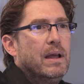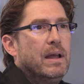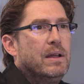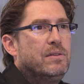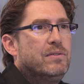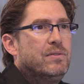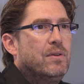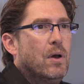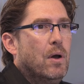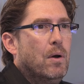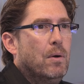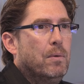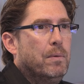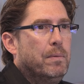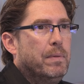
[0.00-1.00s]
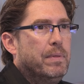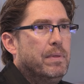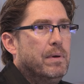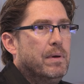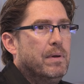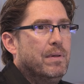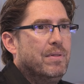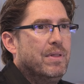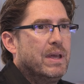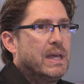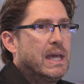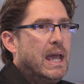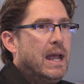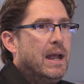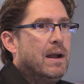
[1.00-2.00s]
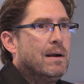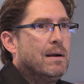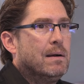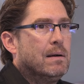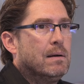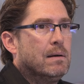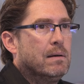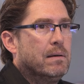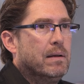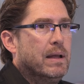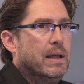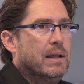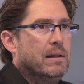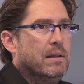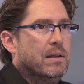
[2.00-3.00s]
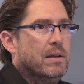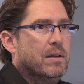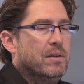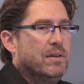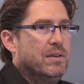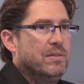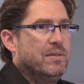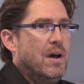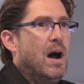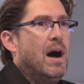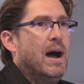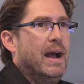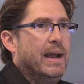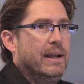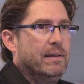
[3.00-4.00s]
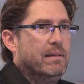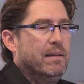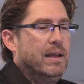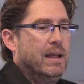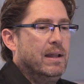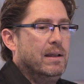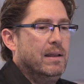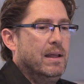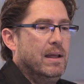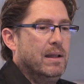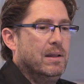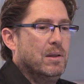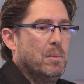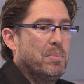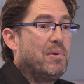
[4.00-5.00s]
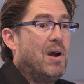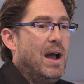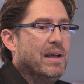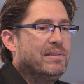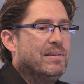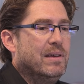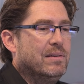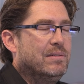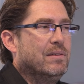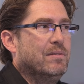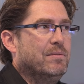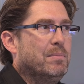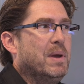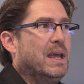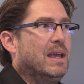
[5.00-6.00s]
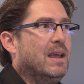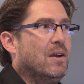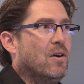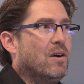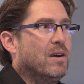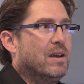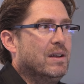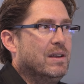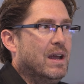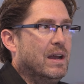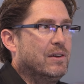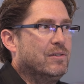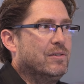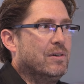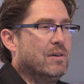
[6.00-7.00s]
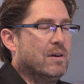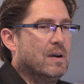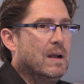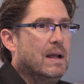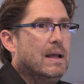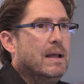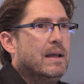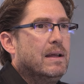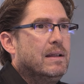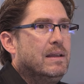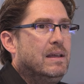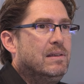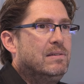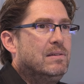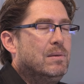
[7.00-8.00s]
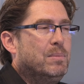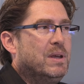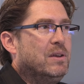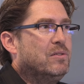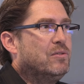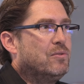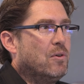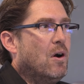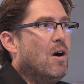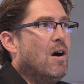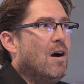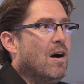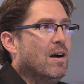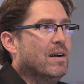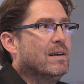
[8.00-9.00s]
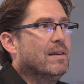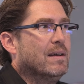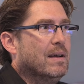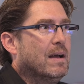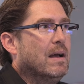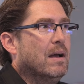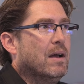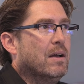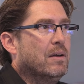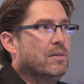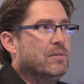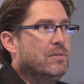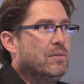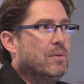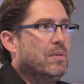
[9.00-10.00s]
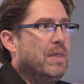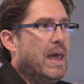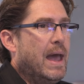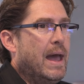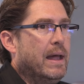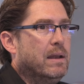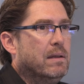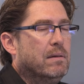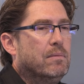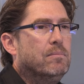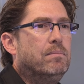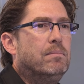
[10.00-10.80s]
It's so the, the care in the design and, and the process of making architecture needs to be strong uh, so that